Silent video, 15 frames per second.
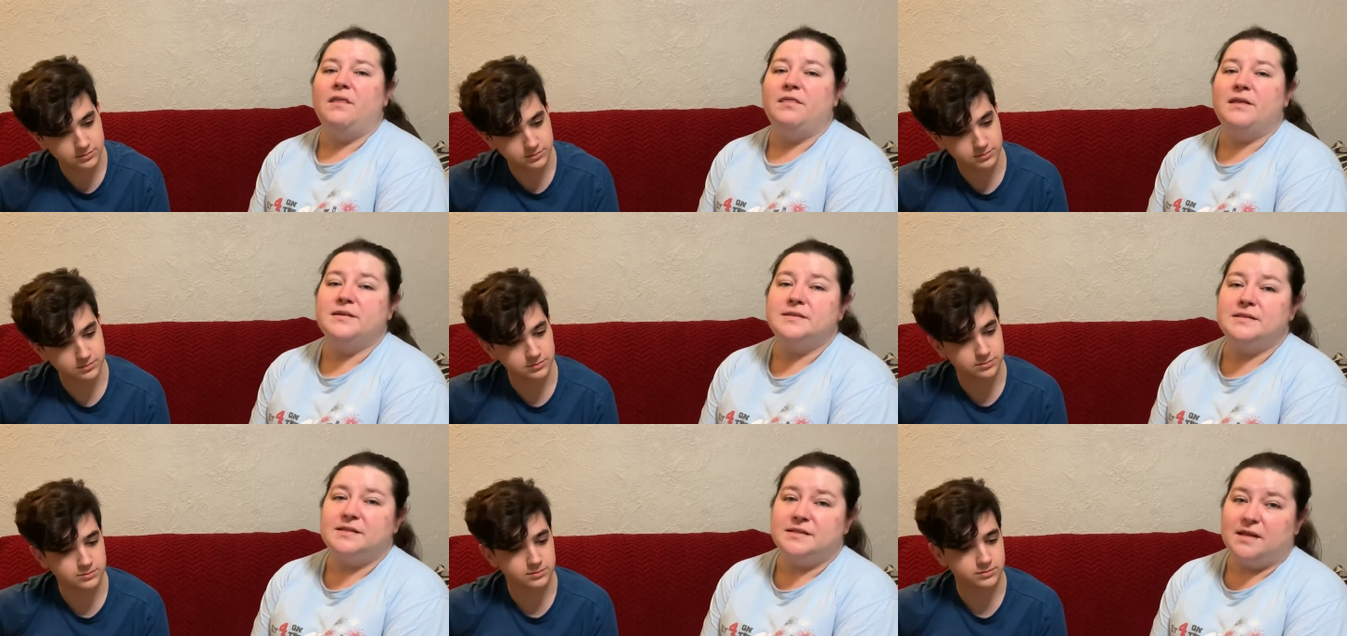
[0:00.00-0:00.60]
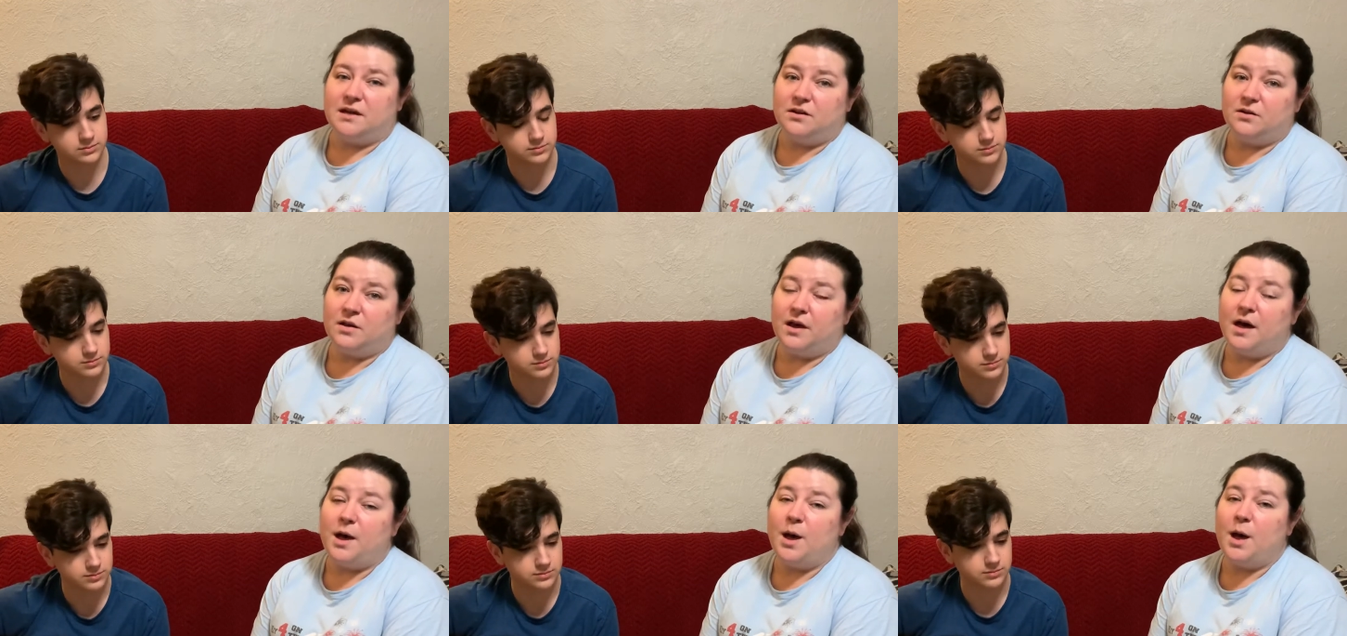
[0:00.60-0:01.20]
Speaker 1: The sun'll
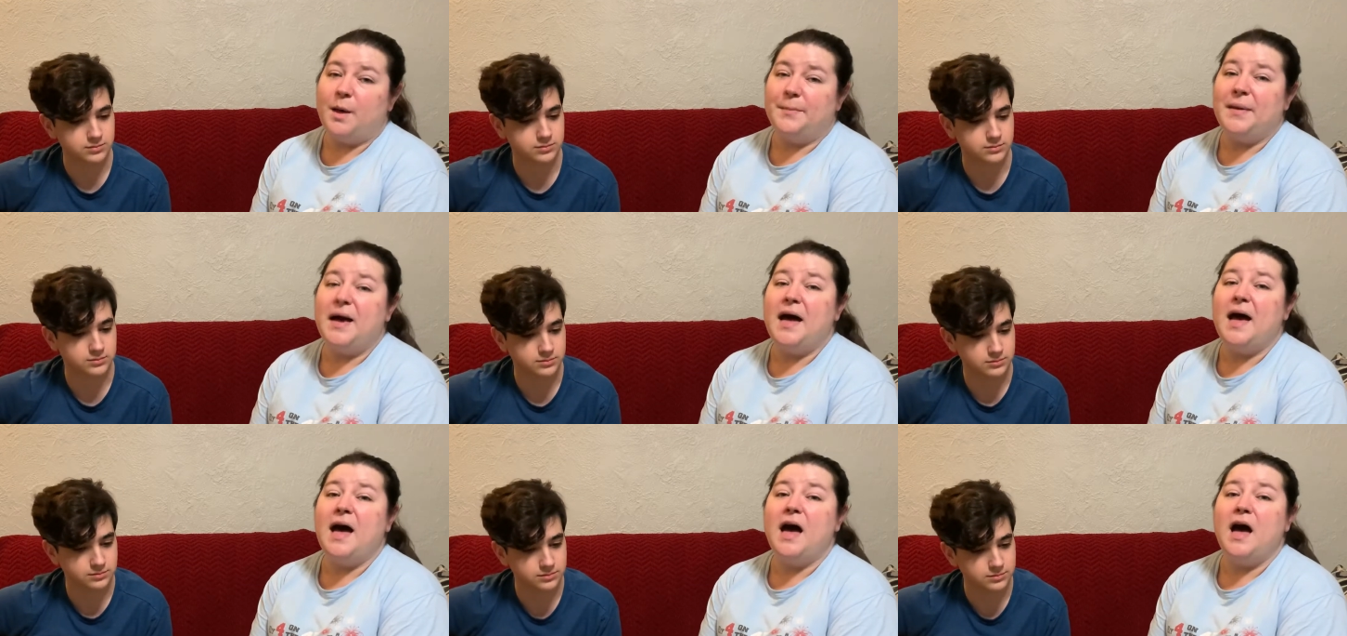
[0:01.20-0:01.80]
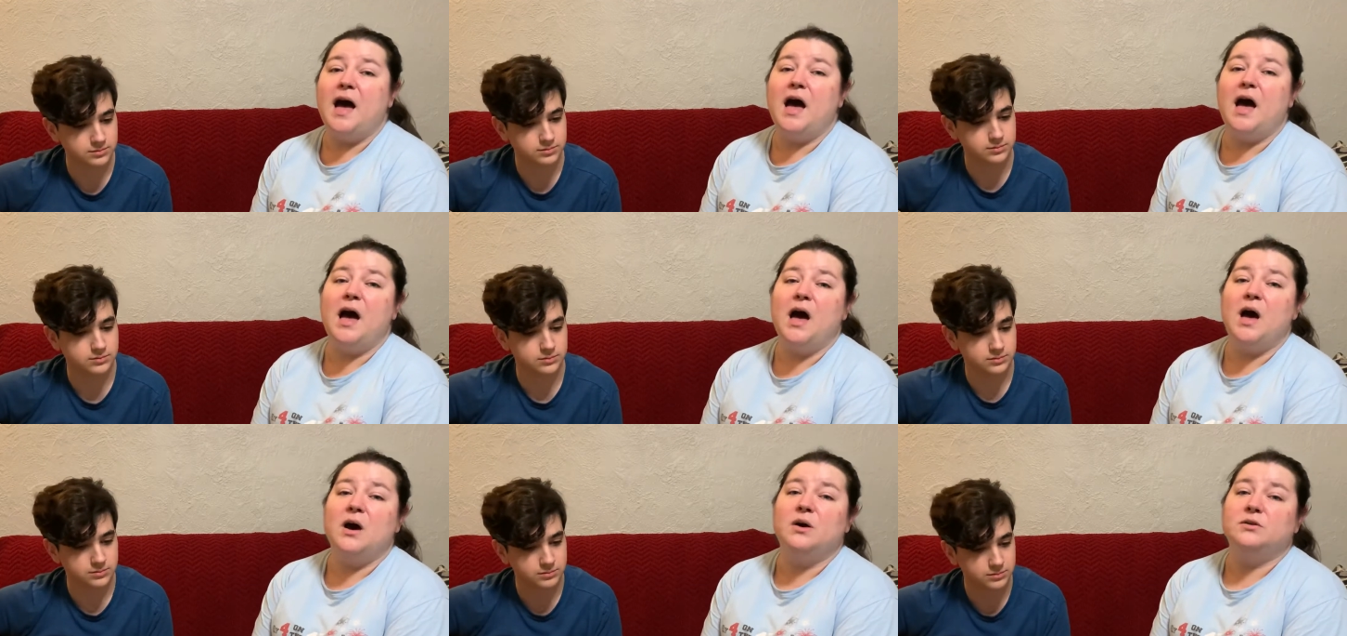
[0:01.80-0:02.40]
come
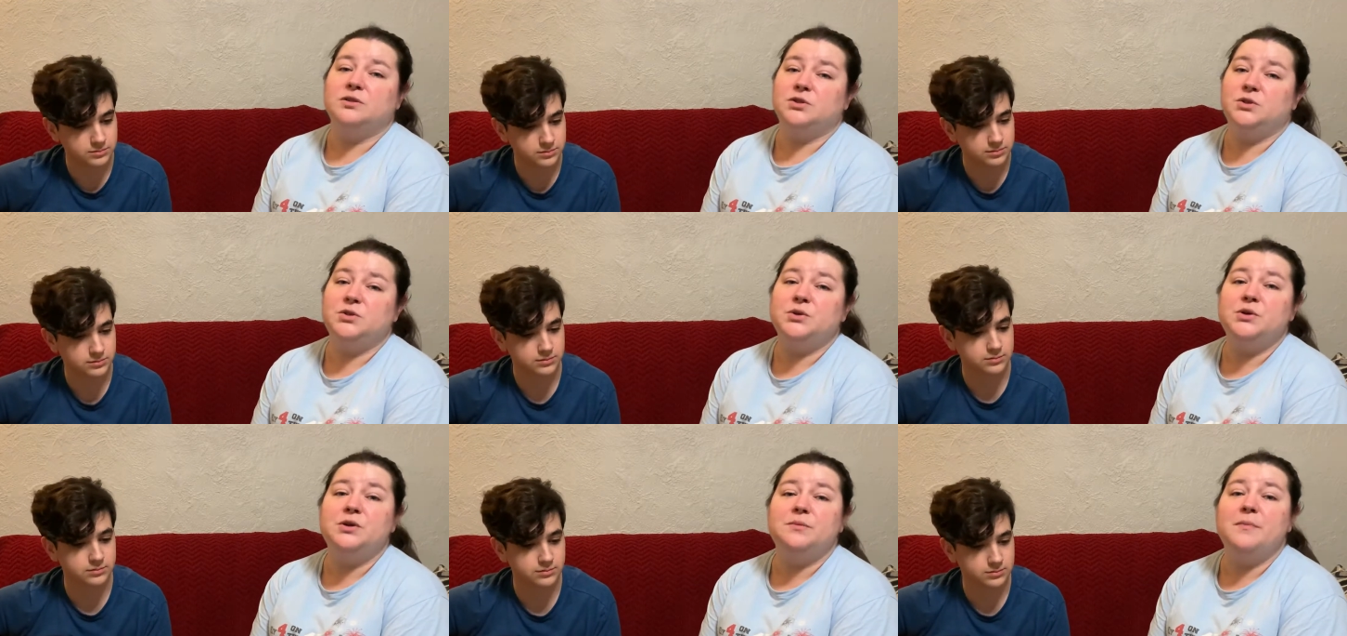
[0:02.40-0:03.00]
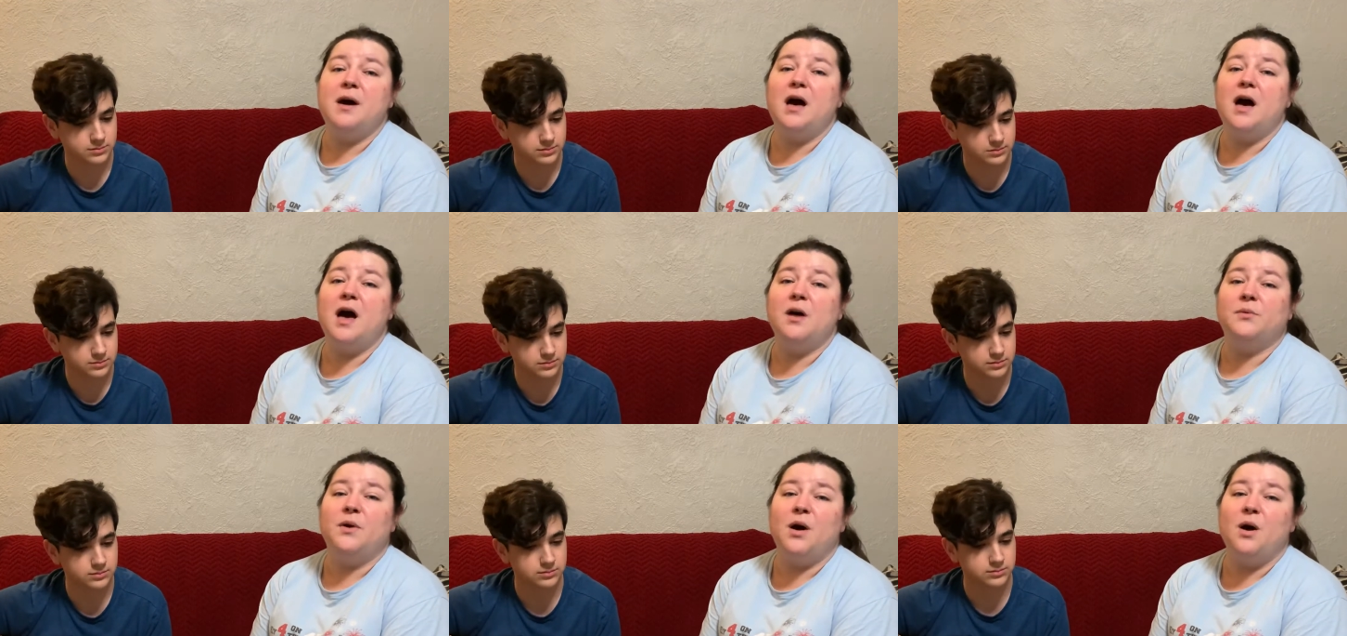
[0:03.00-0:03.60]
out
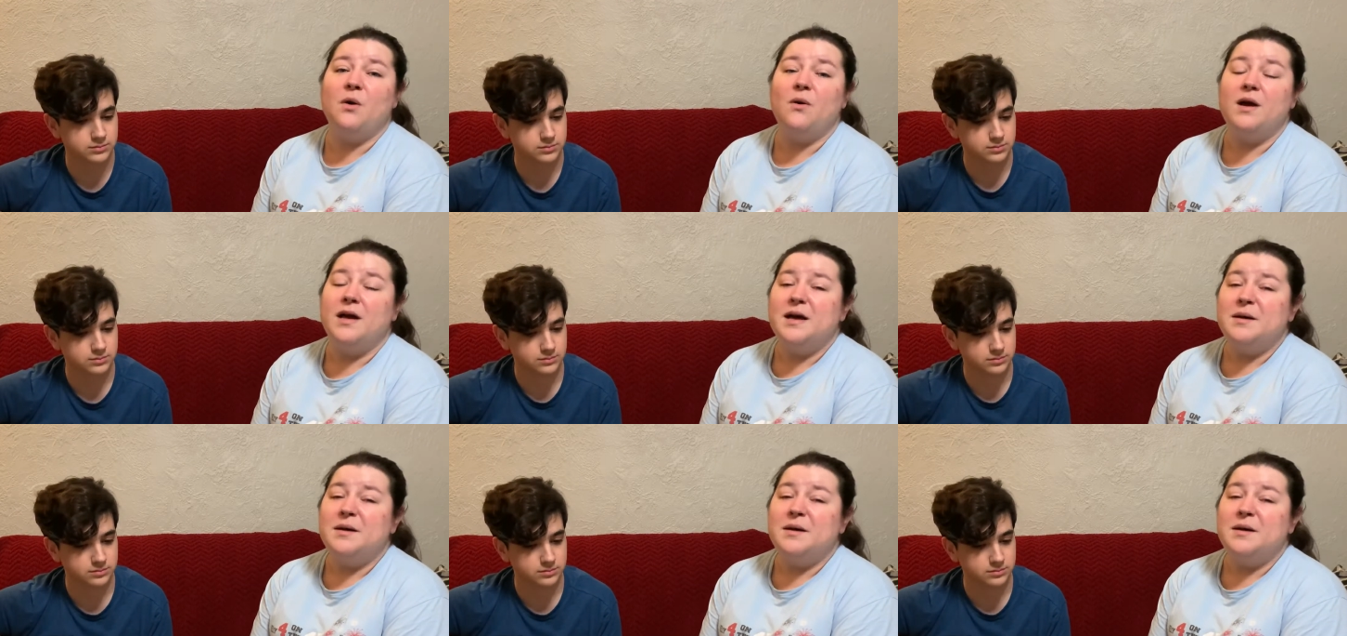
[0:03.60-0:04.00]
tomorrow